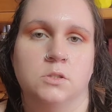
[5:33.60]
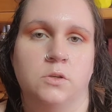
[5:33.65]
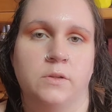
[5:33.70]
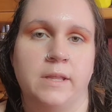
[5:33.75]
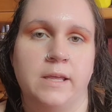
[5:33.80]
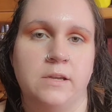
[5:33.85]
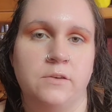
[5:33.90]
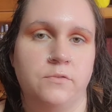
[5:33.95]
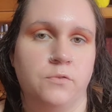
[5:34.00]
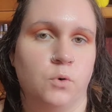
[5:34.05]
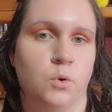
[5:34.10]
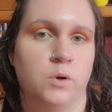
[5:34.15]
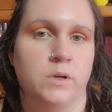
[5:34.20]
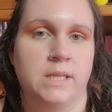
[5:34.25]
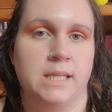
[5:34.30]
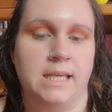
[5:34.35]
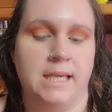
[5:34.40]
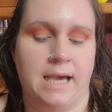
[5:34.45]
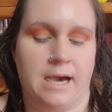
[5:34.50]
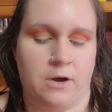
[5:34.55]
So then
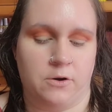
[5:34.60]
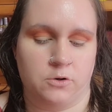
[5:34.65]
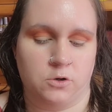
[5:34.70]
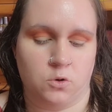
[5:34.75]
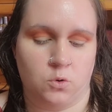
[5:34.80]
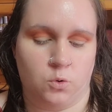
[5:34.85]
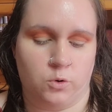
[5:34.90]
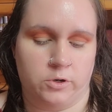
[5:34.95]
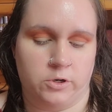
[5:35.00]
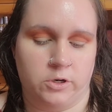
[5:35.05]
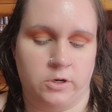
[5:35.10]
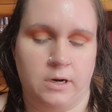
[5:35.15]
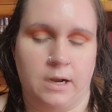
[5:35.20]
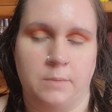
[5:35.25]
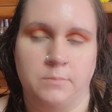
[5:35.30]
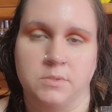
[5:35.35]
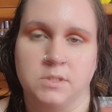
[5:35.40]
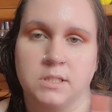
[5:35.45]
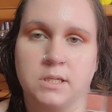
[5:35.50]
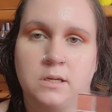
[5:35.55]
for the outer corner,
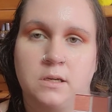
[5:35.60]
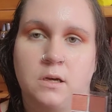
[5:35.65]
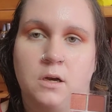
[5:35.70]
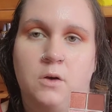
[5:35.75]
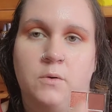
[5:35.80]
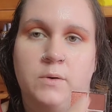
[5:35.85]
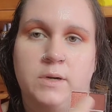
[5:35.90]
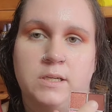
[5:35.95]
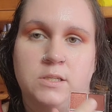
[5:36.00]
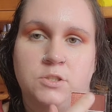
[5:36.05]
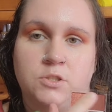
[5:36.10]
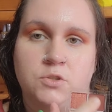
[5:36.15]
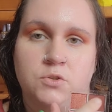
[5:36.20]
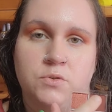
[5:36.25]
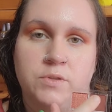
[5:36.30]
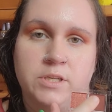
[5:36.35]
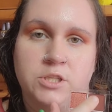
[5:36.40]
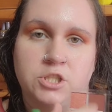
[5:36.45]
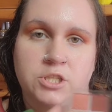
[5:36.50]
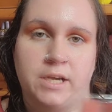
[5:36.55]
I'm just gonna go
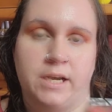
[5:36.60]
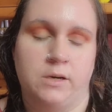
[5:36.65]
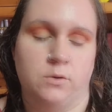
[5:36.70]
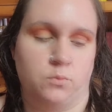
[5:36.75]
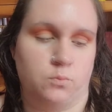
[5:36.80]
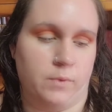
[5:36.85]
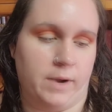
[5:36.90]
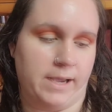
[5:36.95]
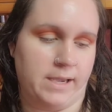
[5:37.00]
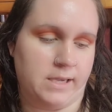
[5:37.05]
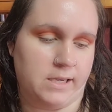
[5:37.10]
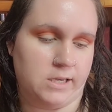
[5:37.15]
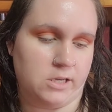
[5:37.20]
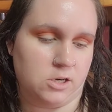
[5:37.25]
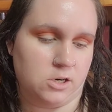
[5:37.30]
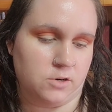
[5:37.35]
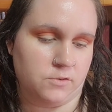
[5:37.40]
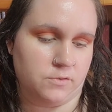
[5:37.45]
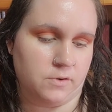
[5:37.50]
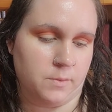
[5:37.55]
into this shade right
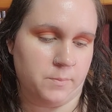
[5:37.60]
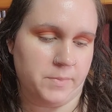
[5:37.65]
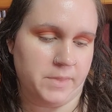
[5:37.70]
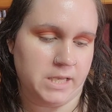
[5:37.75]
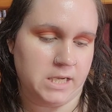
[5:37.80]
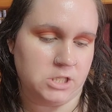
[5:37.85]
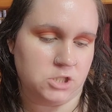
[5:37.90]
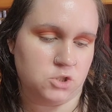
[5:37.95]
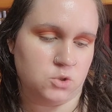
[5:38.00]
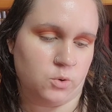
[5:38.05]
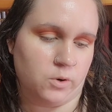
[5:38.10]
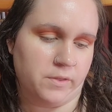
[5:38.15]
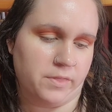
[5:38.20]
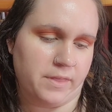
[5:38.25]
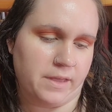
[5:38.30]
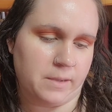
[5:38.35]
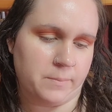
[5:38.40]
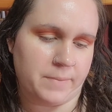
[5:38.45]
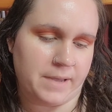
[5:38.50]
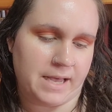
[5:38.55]
here from the Sure
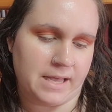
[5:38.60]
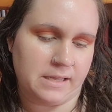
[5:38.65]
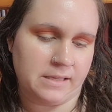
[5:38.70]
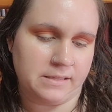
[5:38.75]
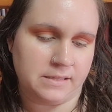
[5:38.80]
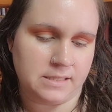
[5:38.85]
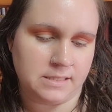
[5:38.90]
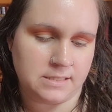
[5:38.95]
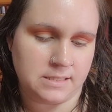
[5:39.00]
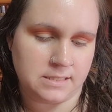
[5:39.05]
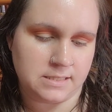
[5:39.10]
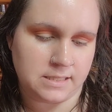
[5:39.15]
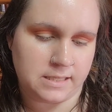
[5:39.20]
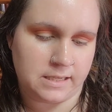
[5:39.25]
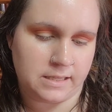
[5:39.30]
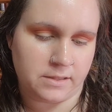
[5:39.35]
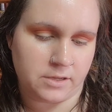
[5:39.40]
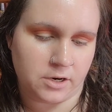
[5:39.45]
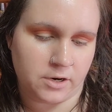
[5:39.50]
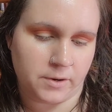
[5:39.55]
Thing palette. This is
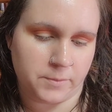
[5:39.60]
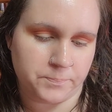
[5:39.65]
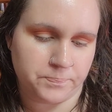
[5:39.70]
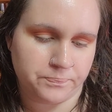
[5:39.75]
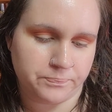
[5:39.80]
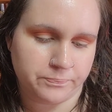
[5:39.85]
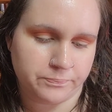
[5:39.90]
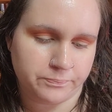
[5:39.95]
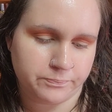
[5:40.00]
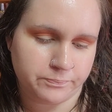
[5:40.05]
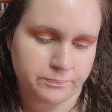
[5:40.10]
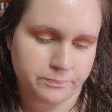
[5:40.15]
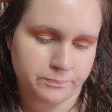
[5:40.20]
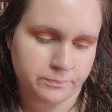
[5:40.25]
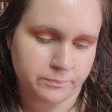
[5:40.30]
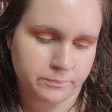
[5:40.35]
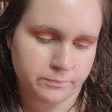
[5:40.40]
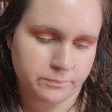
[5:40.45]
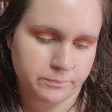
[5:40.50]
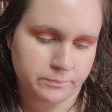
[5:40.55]
either
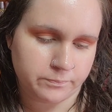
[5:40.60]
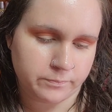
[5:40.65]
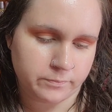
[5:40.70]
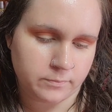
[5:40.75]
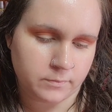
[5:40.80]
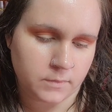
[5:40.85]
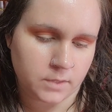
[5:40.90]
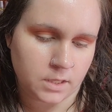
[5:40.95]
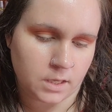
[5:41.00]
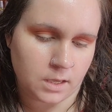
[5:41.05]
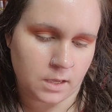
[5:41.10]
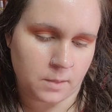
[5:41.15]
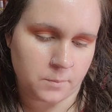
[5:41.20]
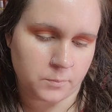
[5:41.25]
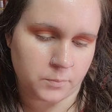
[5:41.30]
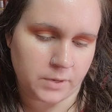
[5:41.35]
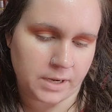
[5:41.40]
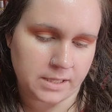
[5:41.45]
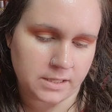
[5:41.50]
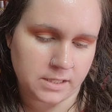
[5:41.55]

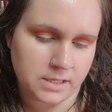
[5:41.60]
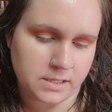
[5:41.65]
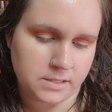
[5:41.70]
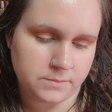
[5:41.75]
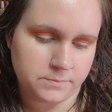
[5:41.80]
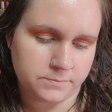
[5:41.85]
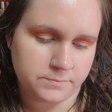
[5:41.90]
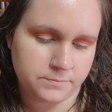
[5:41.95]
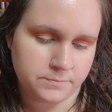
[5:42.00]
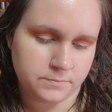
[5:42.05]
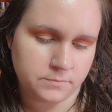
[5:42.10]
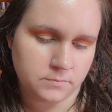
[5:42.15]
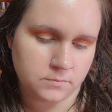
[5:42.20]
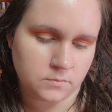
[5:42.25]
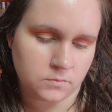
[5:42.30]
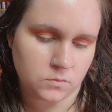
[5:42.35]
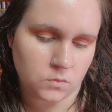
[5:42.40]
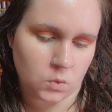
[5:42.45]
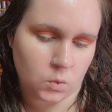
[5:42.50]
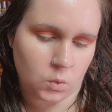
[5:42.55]
Umbrella
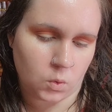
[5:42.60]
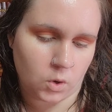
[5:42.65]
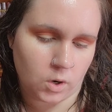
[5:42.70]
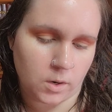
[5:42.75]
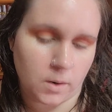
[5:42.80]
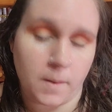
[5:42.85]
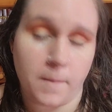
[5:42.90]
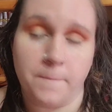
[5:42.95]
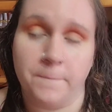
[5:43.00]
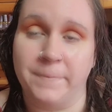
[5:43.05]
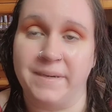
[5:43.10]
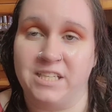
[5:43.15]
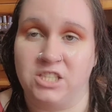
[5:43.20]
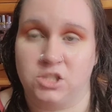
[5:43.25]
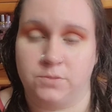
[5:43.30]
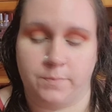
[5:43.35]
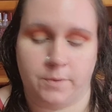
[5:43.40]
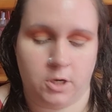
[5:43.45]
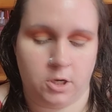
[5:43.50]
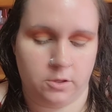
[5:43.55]
or
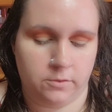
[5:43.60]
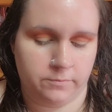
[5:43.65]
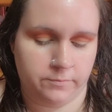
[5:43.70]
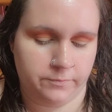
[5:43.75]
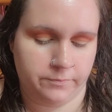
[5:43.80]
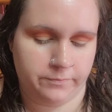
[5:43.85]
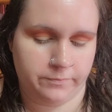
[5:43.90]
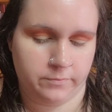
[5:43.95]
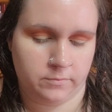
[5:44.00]
Beach Balm.